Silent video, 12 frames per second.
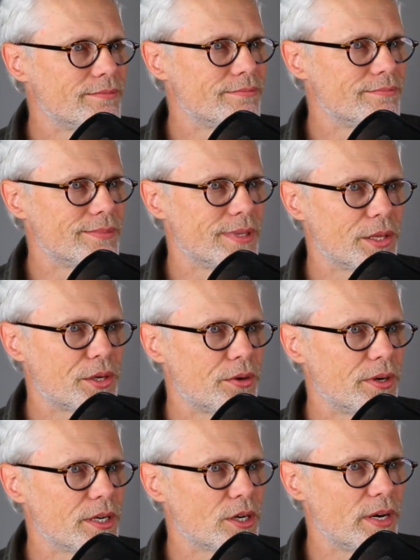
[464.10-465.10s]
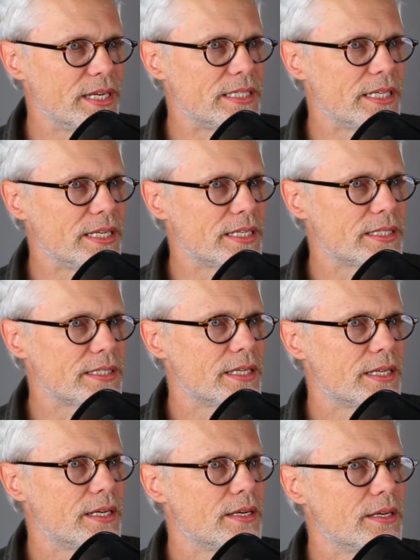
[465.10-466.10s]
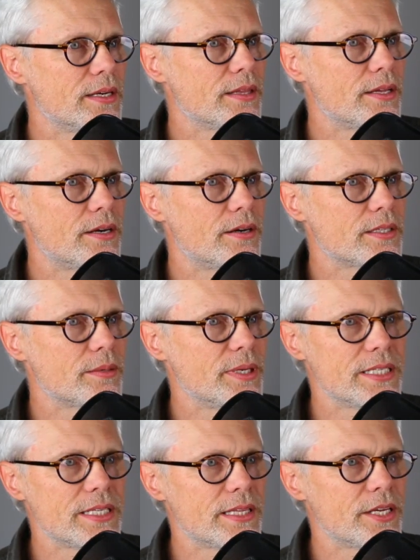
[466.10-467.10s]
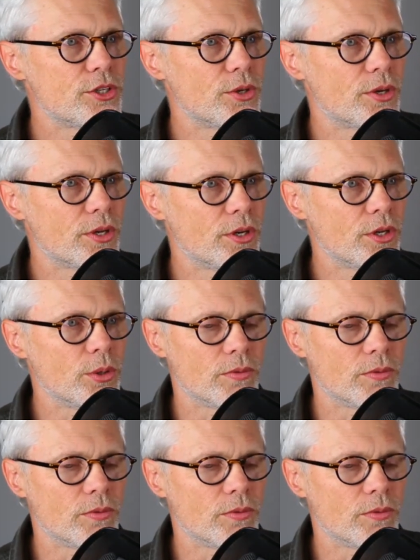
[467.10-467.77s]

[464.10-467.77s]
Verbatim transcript: the current craziness, there are some easy things you can do